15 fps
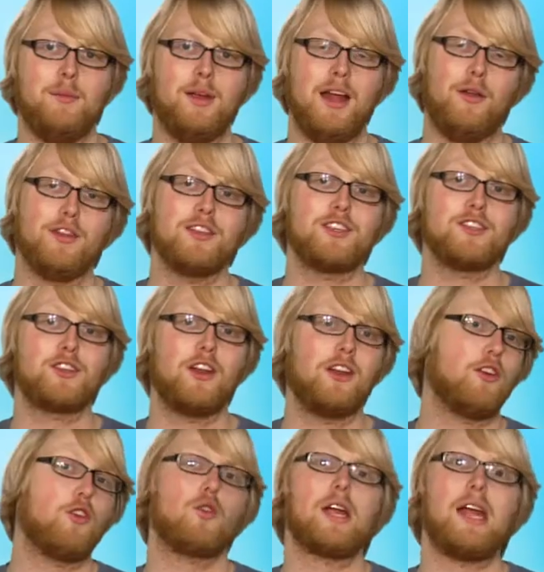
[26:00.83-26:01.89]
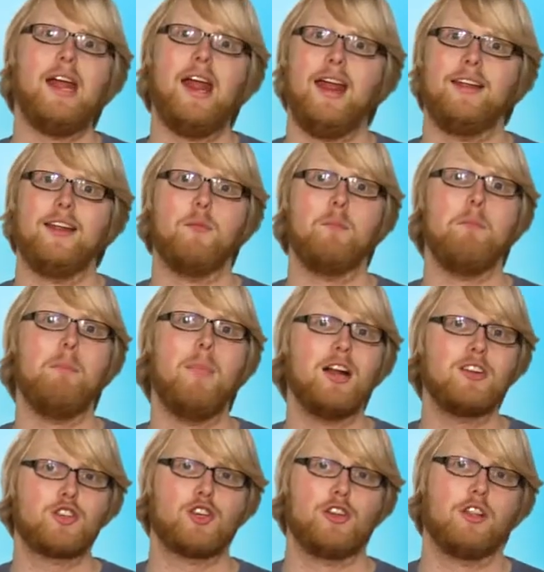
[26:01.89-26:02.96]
Now this is going to create a much